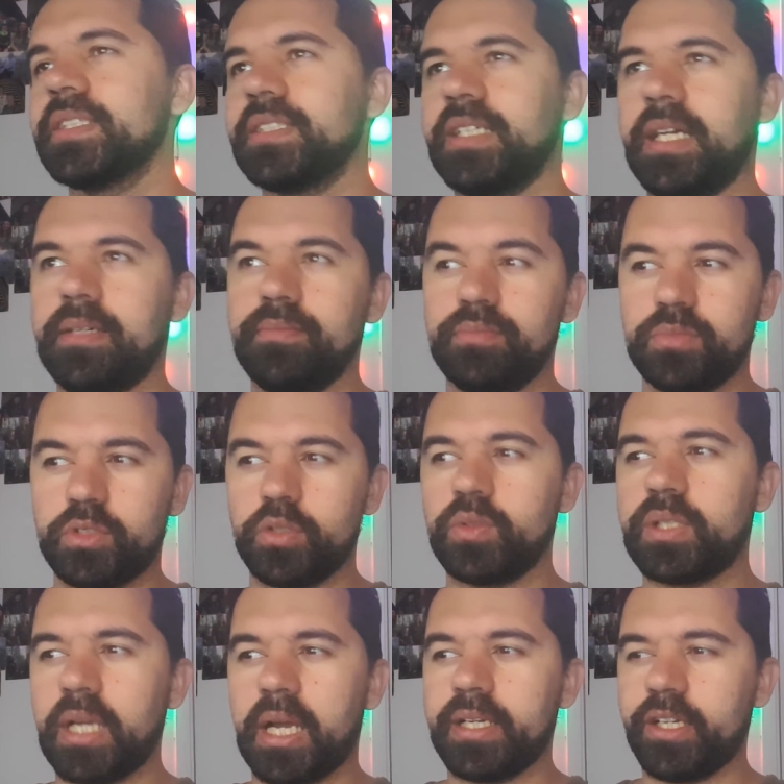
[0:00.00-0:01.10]
Yeah, do
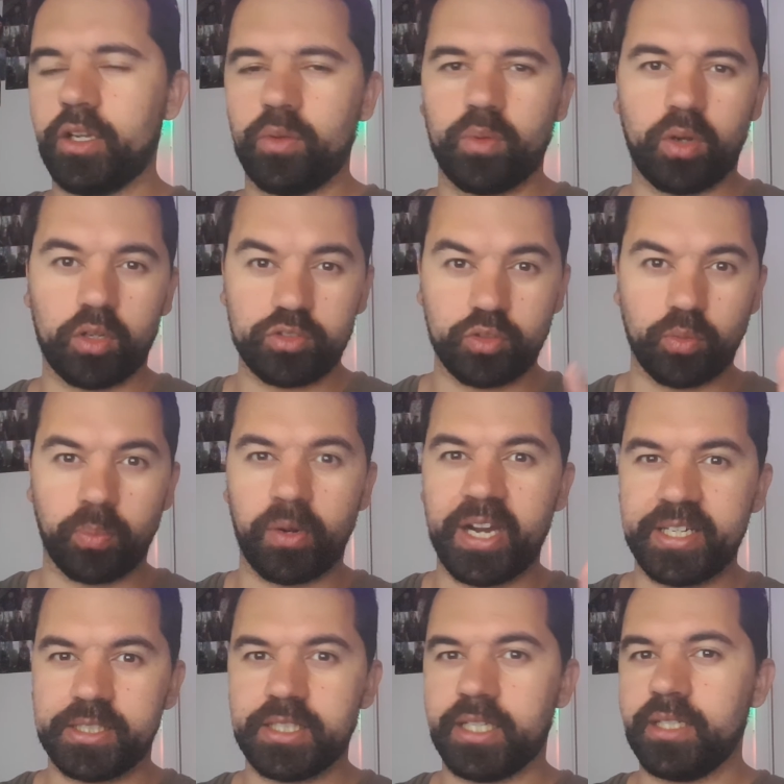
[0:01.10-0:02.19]
cardio on your
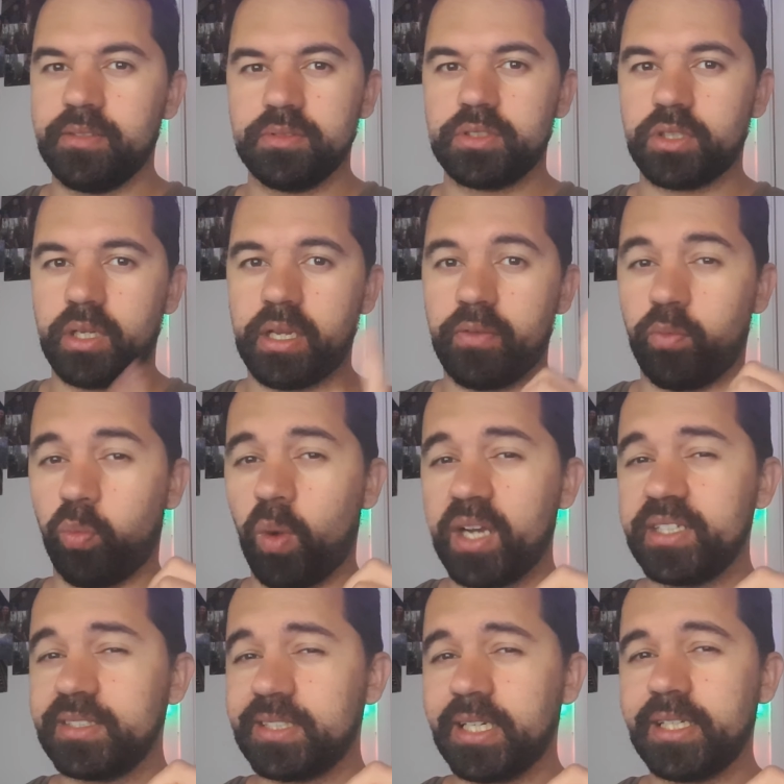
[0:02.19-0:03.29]
break day. So have
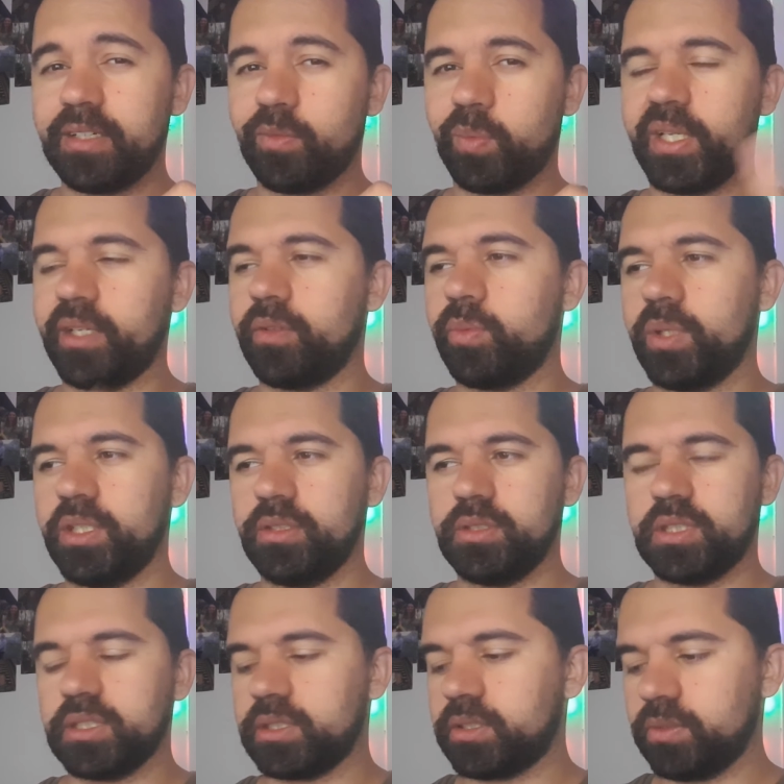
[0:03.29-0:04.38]
one day a week where you
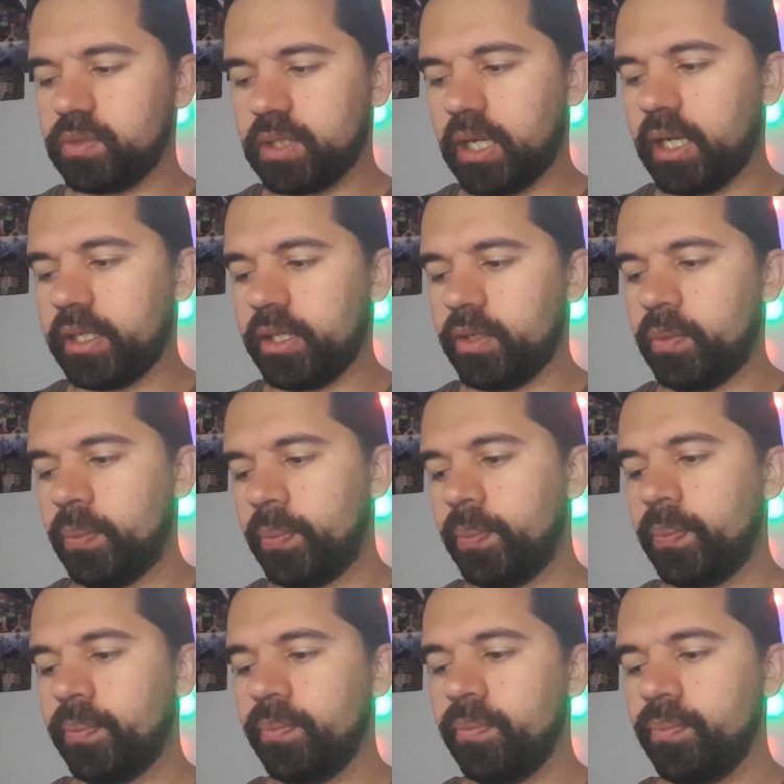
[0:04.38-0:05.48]
just do cardio
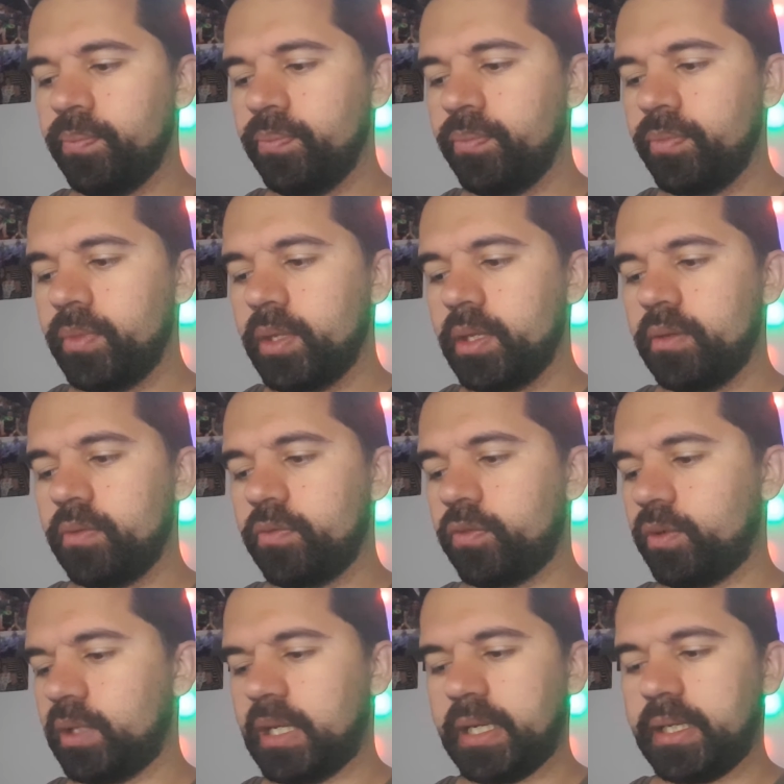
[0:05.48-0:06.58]

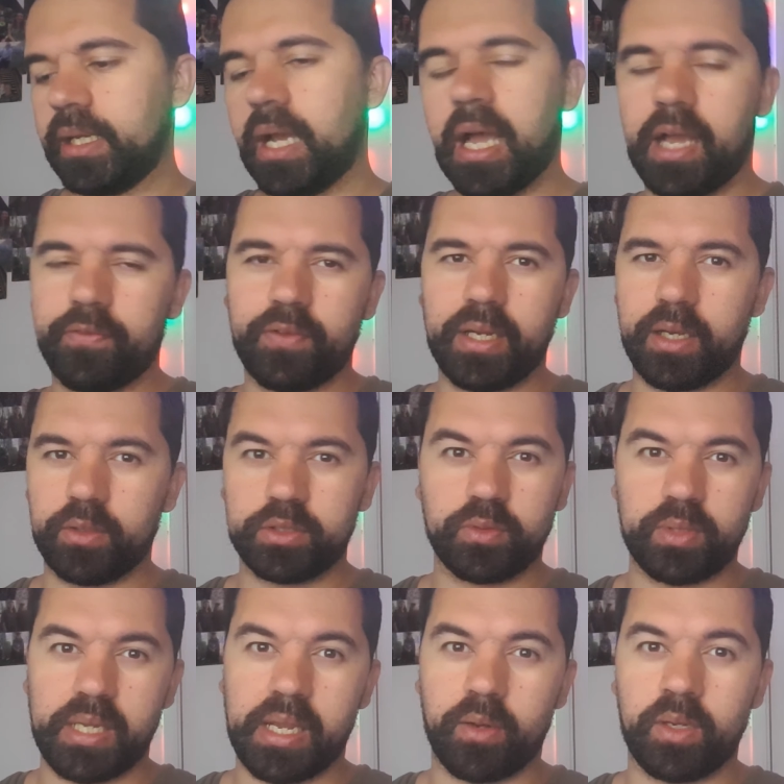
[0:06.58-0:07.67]
for like half an hour to
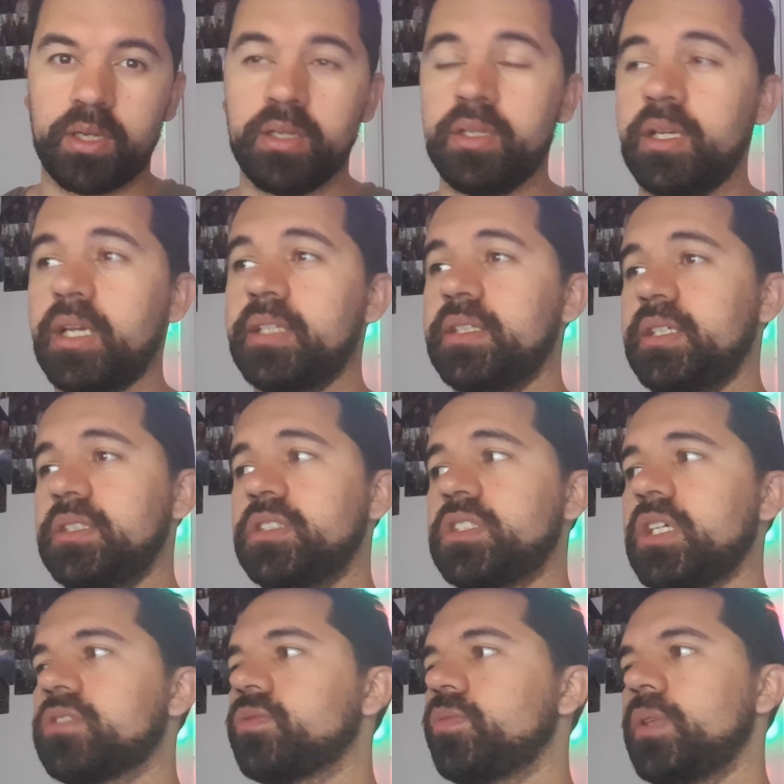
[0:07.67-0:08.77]
an hour, and then
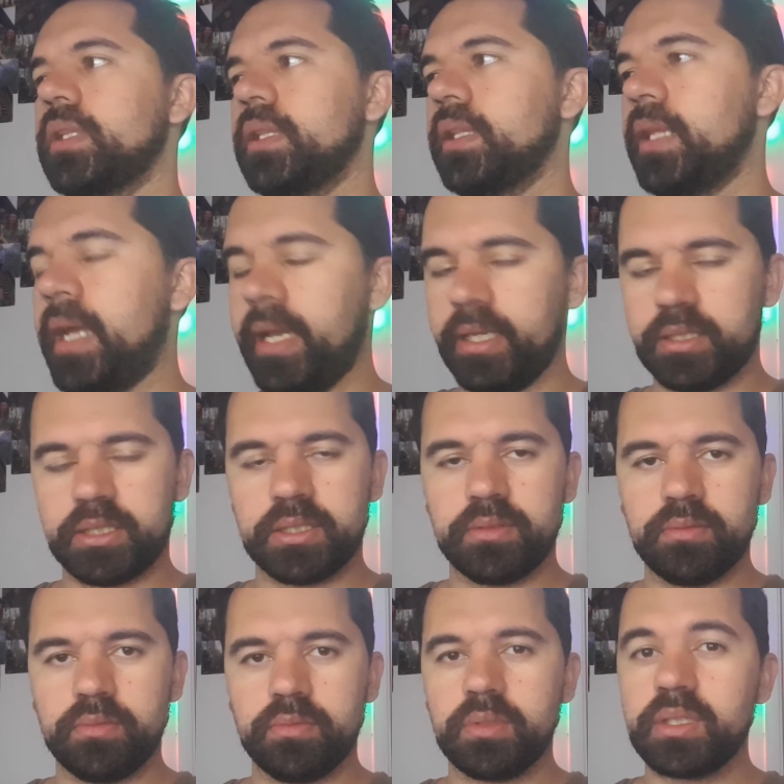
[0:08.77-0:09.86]
just relax.
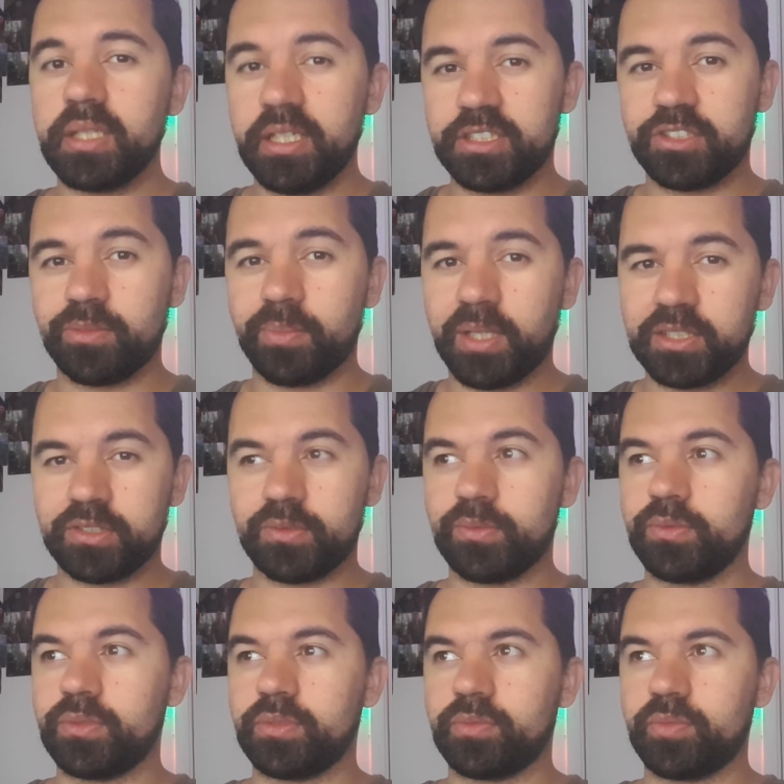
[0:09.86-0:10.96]
Let your
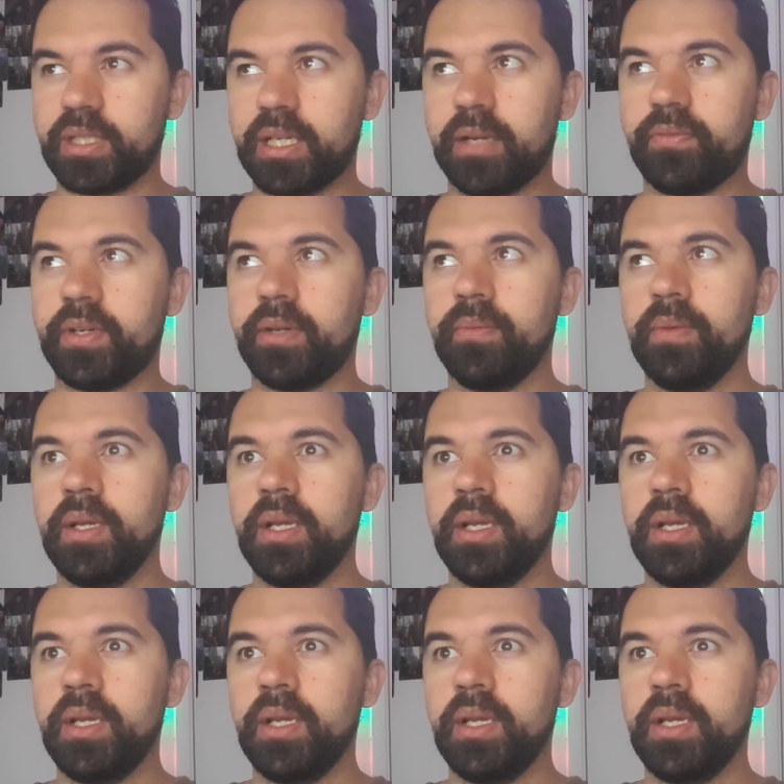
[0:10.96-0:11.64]
muscles recover.